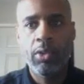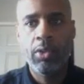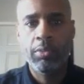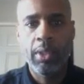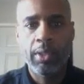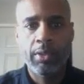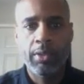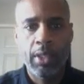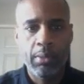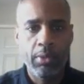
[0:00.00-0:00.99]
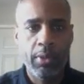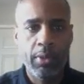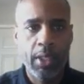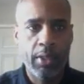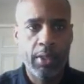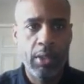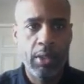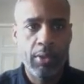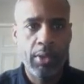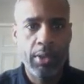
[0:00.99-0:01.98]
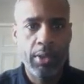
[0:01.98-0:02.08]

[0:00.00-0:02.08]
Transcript: Rosemont. It's kind of moving kind of slow.